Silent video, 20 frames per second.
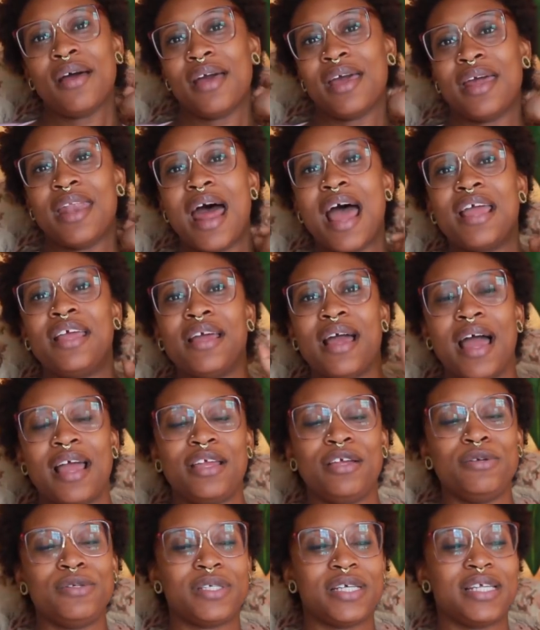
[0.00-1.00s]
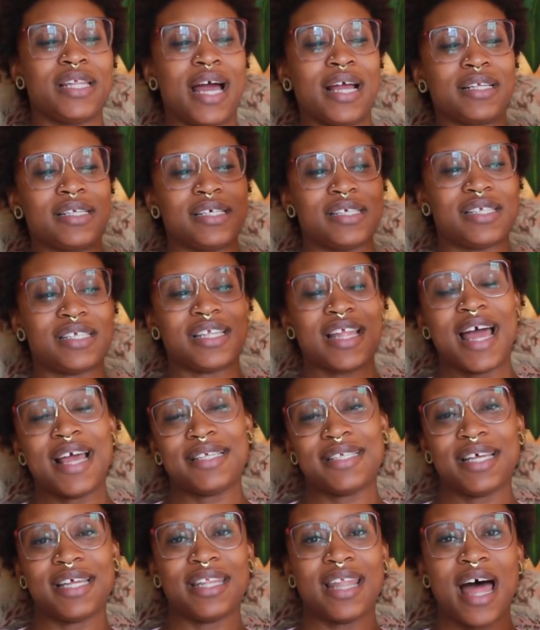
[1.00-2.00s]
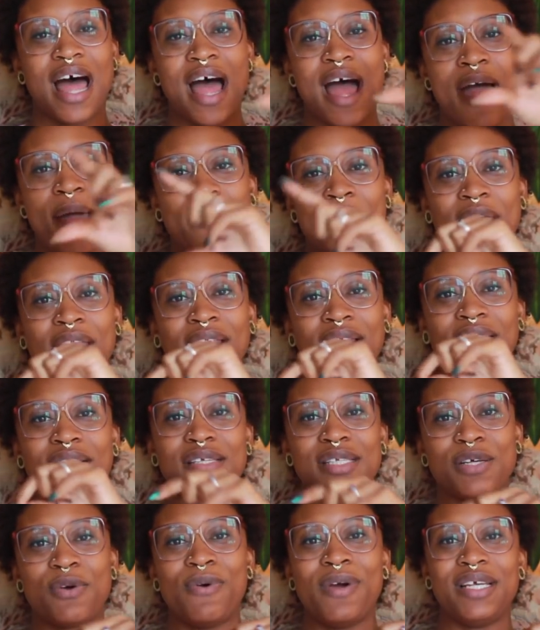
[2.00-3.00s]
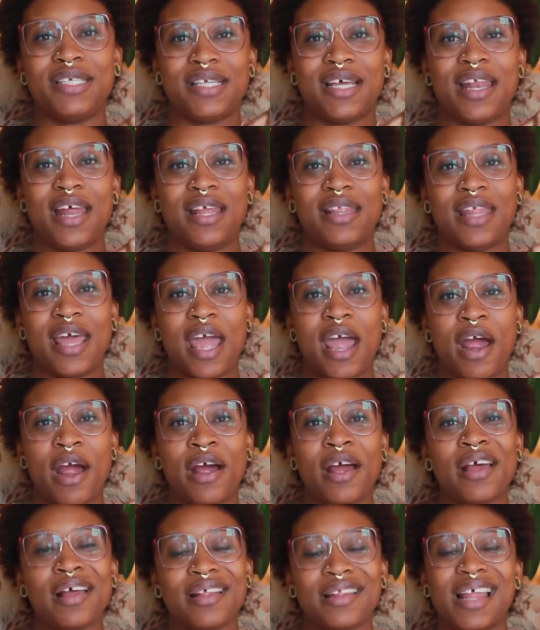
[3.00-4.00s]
And I usually like to slice a lime and squeeze it in there.